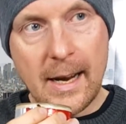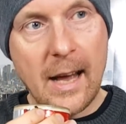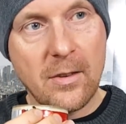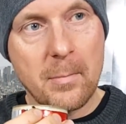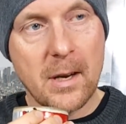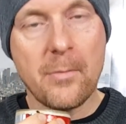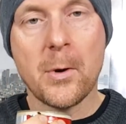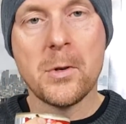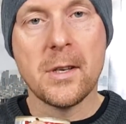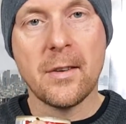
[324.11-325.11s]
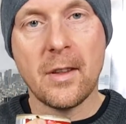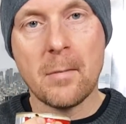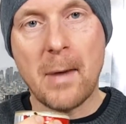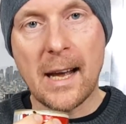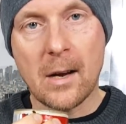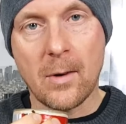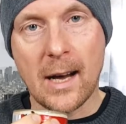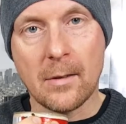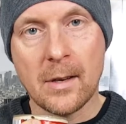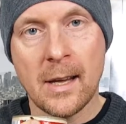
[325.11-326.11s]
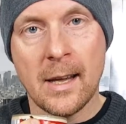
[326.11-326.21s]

has a bit of fruitiness in the background,